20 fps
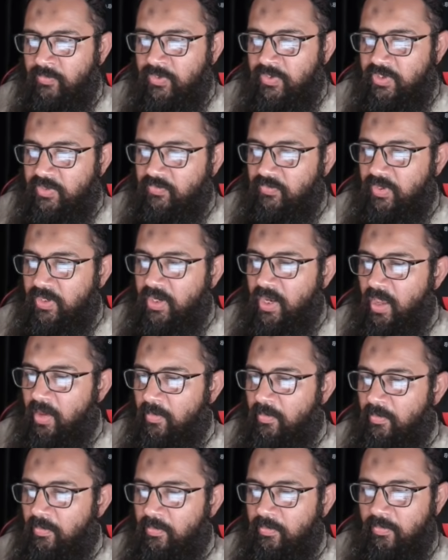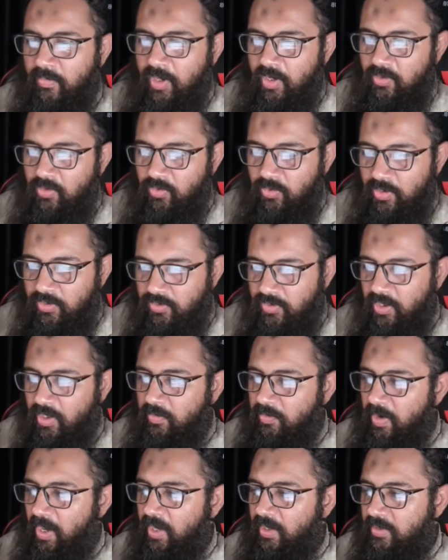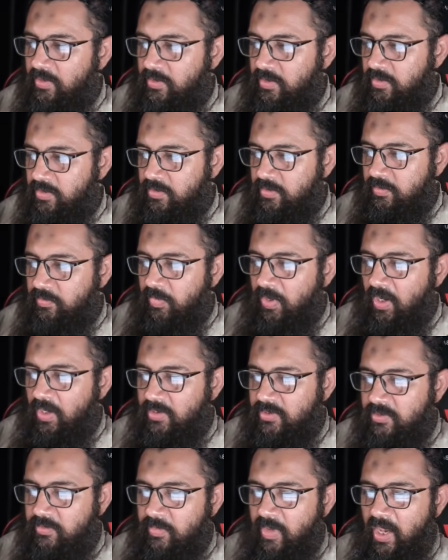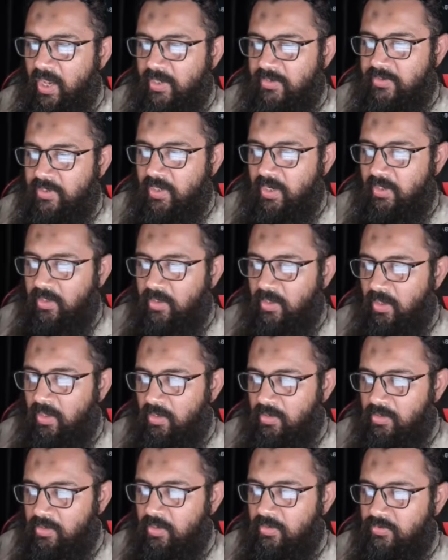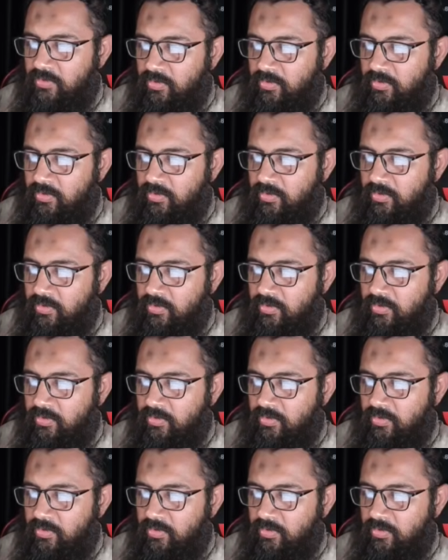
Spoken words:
shifted them into the 3 packages, Plus, Max, and the Ultra.